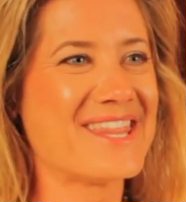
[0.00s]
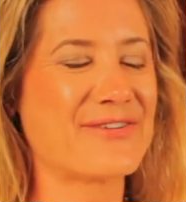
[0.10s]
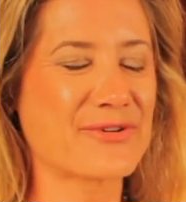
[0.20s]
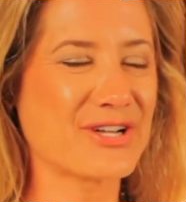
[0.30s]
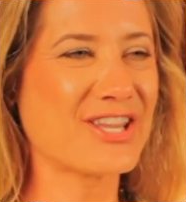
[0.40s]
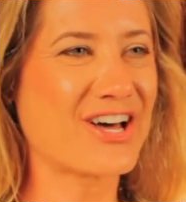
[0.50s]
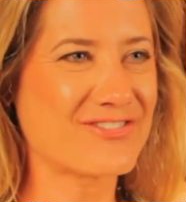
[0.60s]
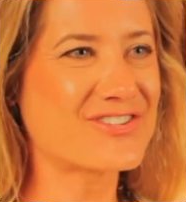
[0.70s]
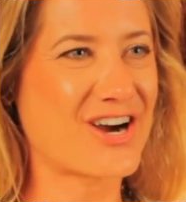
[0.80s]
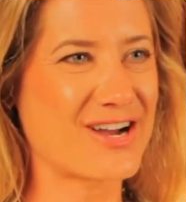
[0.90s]
There were a lot
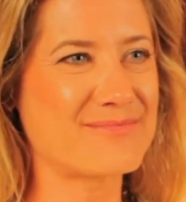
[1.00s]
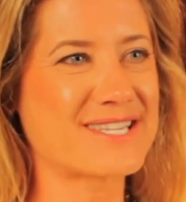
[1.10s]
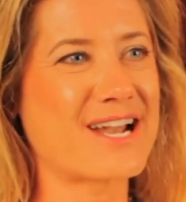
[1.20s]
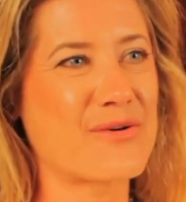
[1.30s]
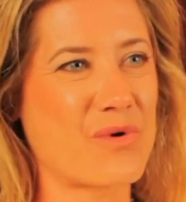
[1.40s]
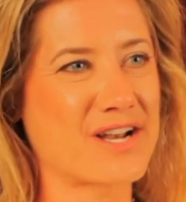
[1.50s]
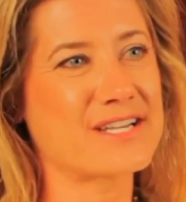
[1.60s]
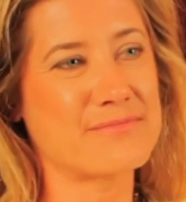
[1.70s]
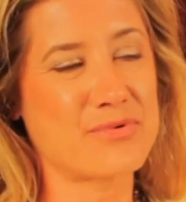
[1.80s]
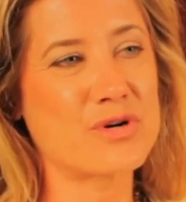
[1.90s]
of times that I
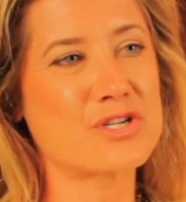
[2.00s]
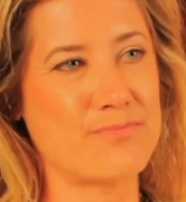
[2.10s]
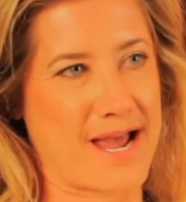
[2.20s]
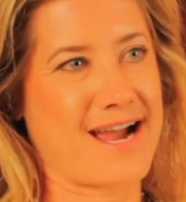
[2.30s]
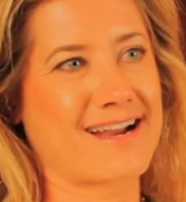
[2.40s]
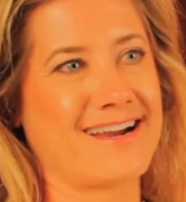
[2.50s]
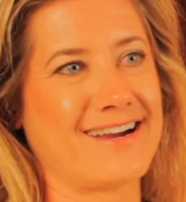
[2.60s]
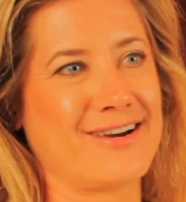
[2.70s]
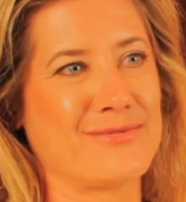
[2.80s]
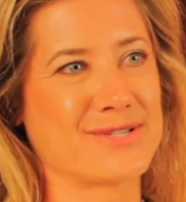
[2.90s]
wanted to push back
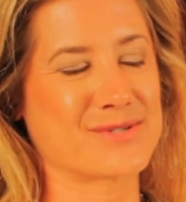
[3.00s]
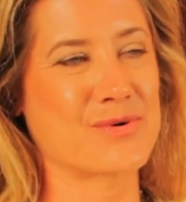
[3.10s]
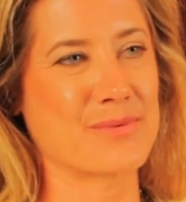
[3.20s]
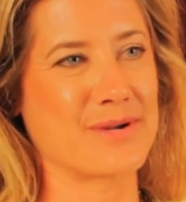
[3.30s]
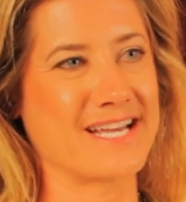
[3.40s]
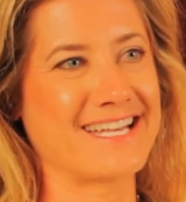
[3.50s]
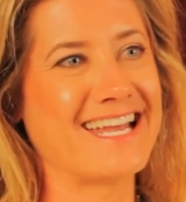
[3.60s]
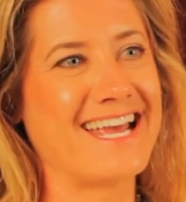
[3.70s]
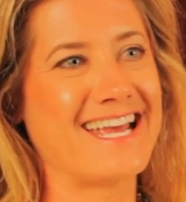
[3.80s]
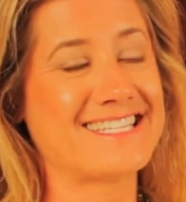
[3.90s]
with
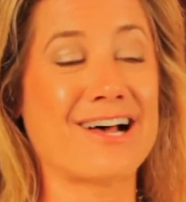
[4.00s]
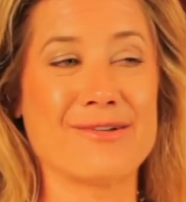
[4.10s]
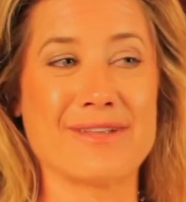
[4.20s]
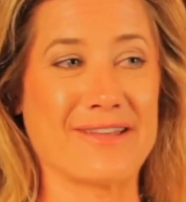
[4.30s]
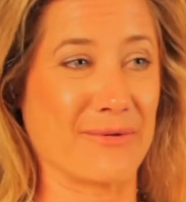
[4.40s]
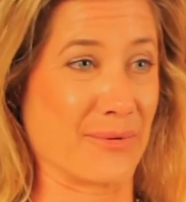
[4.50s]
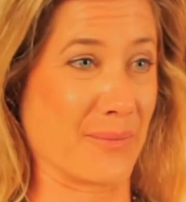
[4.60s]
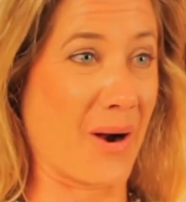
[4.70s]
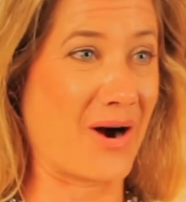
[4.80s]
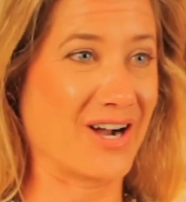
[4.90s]
Scorpion, tell them that they were
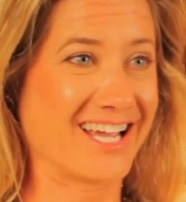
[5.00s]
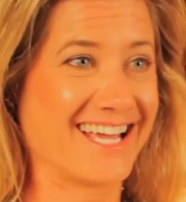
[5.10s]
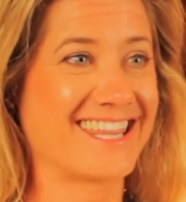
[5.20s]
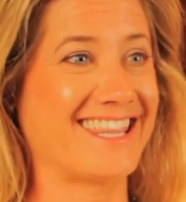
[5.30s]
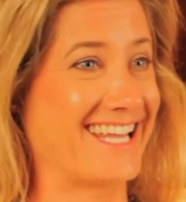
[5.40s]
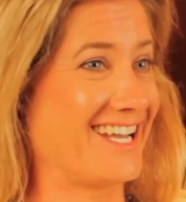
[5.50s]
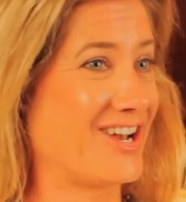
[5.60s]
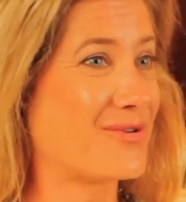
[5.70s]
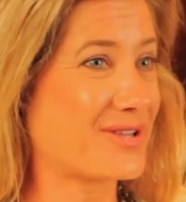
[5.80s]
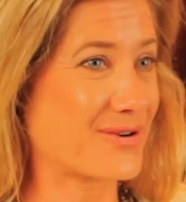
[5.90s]
wrong, that they
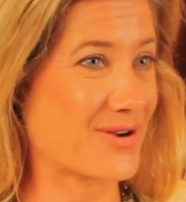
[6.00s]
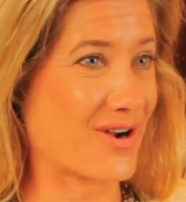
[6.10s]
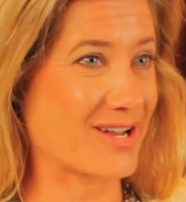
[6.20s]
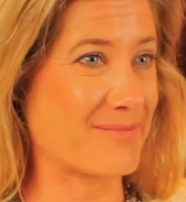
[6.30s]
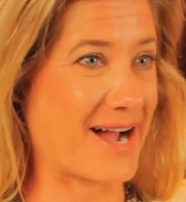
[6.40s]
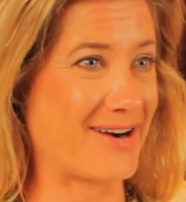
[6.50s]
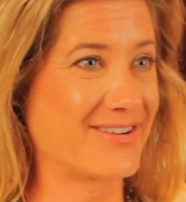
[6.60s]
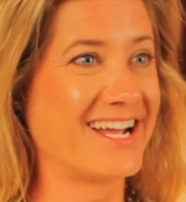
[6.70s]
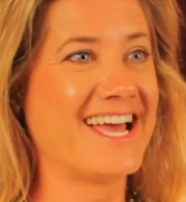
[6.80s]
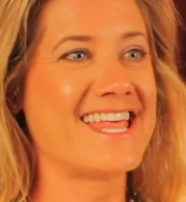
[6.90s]
didn't know what they were talking
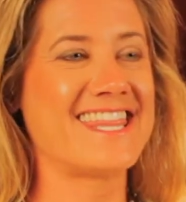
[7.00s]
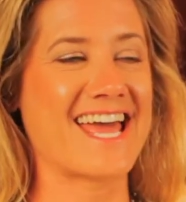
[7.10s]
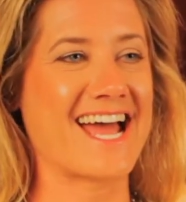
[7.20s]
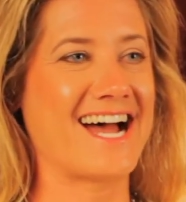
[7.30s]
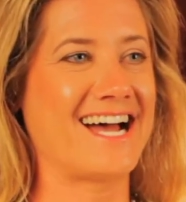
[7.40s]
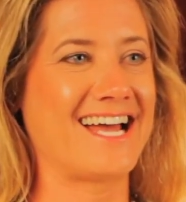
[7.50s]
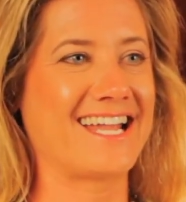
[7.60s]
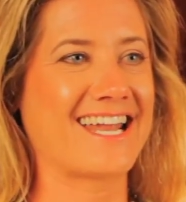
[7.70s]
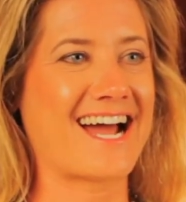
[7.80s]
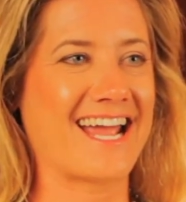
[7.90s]
about,
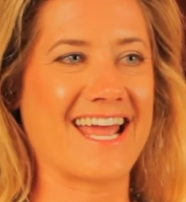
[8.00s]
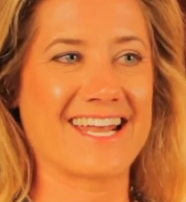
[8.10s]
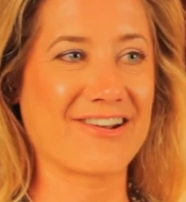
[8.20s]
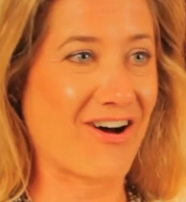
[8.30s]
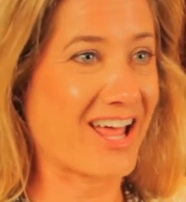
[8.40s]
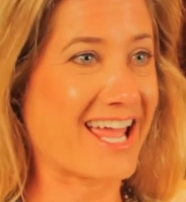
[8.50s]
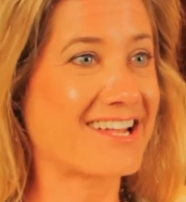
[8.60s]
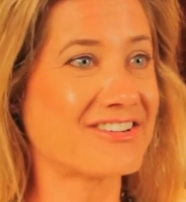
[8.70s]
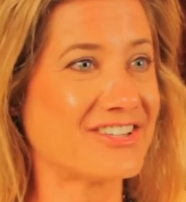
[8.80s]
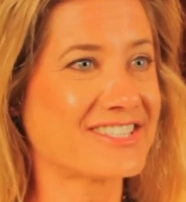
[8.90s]
that I had it all
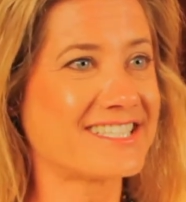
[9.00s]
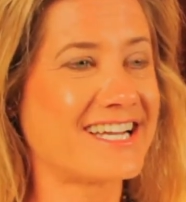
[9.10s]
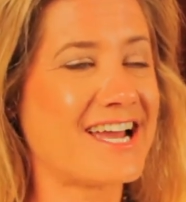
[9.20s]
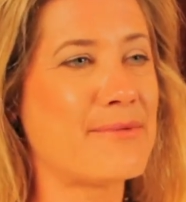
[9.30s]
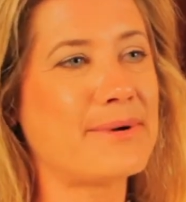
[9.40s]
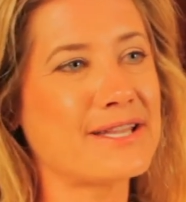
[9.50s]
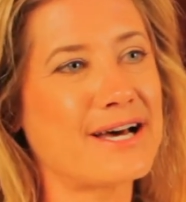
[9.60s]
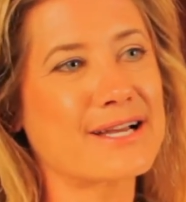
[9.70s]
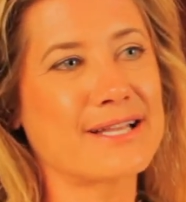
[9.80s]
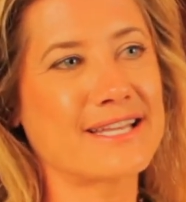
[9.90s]
handled. But
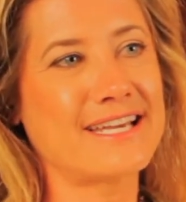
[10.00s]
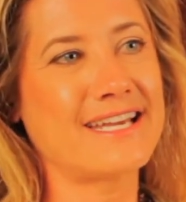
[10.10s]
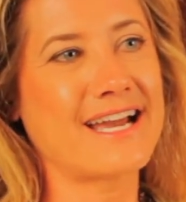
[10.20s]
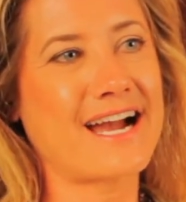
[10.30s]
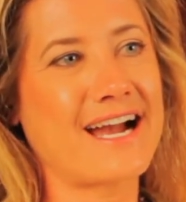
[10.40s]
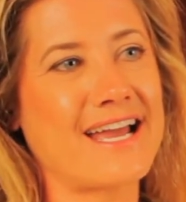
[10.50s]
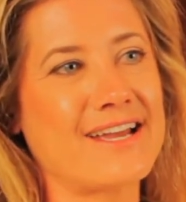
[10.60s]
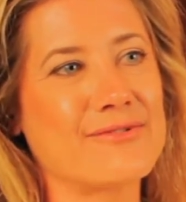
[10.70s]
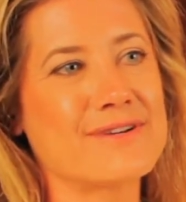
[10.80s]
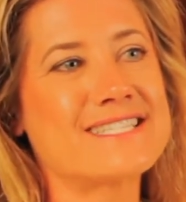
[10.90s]
luckily,
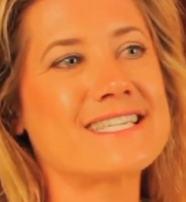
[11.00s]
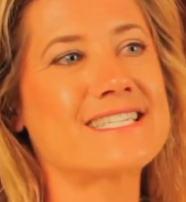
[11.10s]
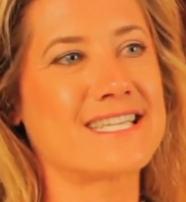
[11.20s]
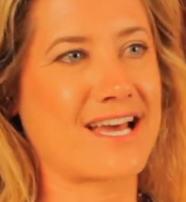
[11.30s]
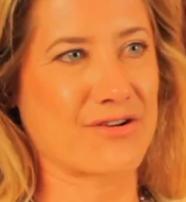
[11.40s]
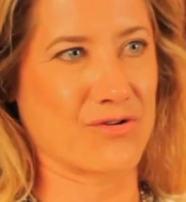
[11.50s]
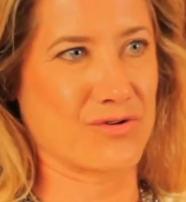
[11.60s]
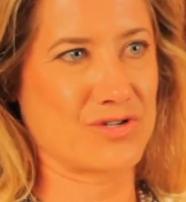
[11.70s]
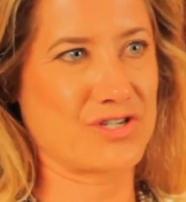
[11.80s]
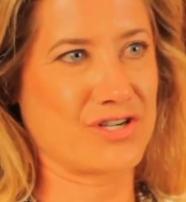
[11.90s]
I resisted that
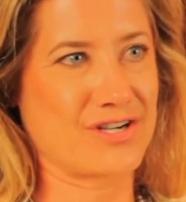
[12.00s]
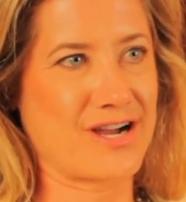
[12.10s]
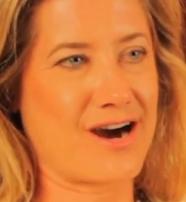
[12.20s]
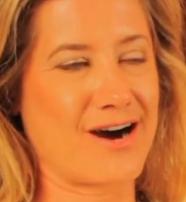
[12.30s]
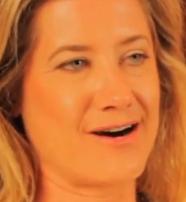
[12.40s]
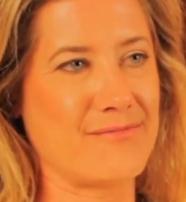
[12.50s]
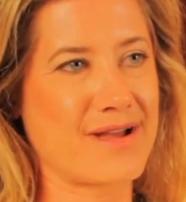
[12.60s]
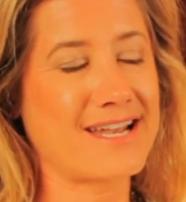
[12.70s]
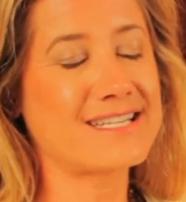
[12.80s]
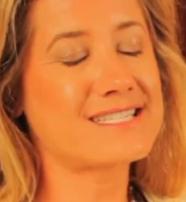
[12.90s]
urge.
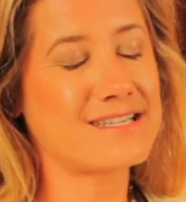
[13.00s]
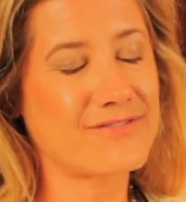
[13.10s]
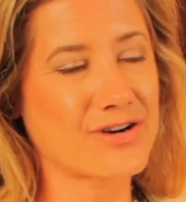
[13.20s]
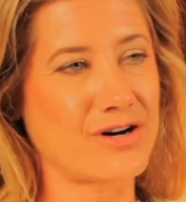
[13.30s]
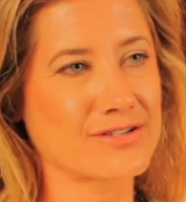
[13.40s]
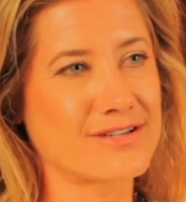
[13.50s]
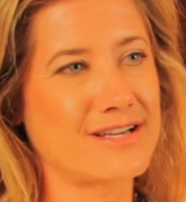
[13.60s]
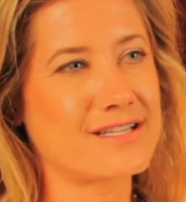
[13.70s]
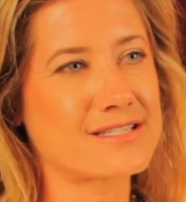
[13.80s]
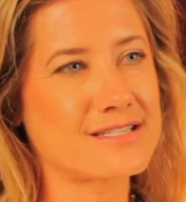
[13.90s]
And it's difficult.
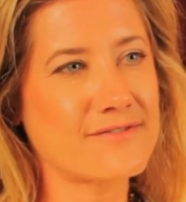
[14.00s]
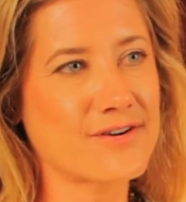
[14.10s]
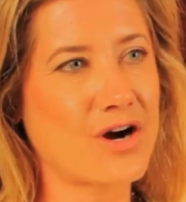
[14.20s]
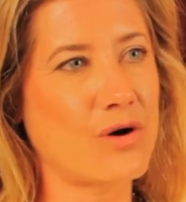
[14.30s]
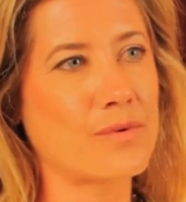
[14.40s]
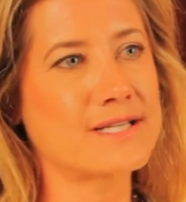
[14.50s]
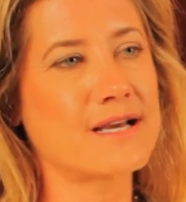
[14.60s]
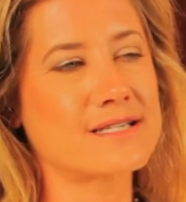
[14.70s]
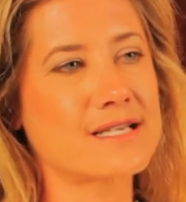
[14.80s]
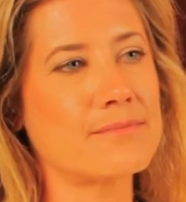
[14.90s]
It's difficult
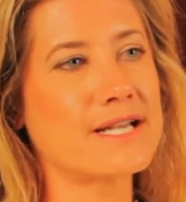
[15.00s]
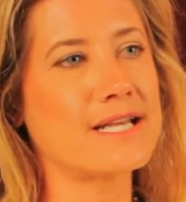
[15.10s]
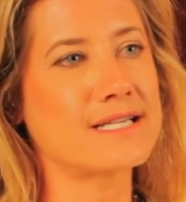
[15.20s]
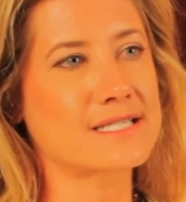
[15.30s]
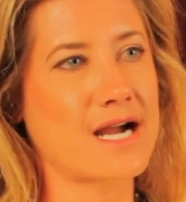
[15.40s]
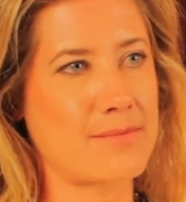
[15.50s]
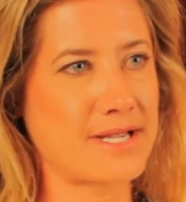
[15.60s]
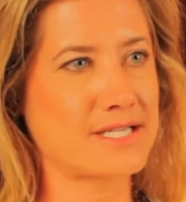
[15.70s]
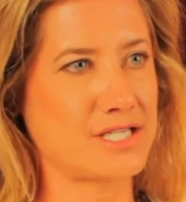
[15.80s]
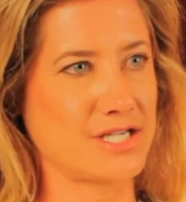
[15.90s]
when somebody is
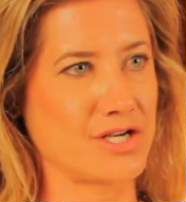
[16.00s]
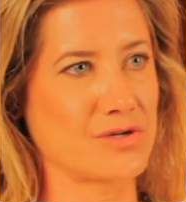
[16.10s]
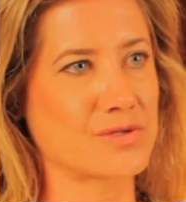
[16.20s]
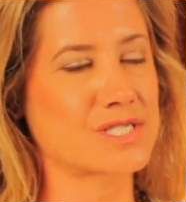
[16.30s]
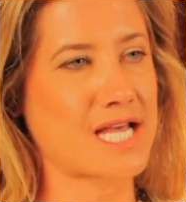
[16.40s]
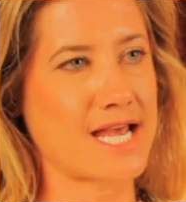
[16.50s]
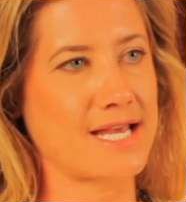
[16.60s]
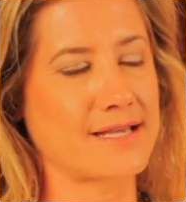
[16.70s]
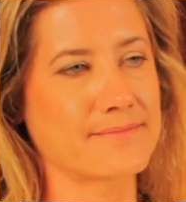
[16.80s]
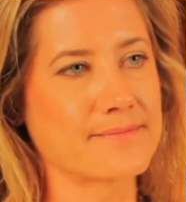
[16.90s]
coming to you
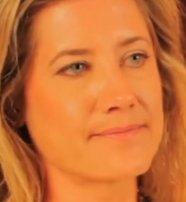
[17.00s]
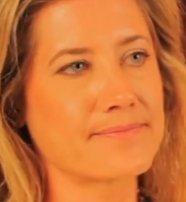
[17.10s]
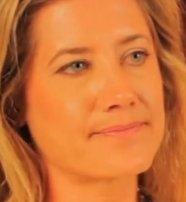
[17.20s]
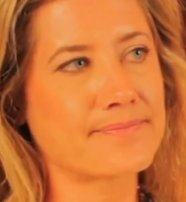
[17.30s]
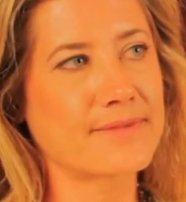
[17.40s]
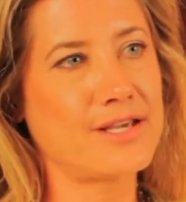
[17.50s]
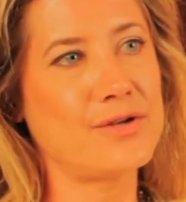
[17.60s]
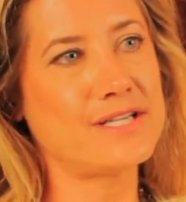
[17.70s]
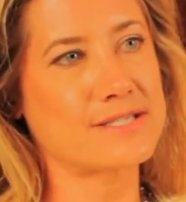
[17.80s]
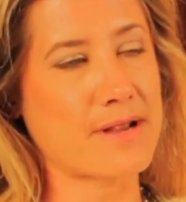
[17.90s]
saying, you
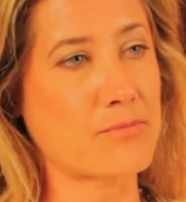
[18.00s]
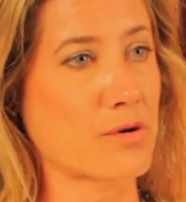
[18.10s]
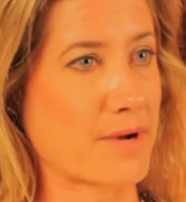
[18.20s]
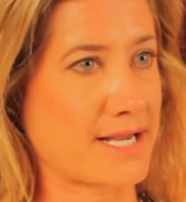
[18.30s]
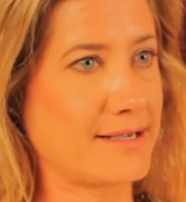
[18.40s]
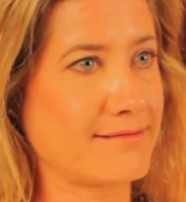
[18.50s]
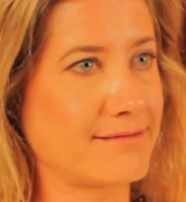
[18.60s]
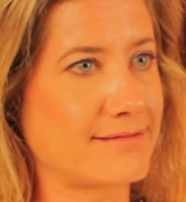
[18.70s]
need to spend more money,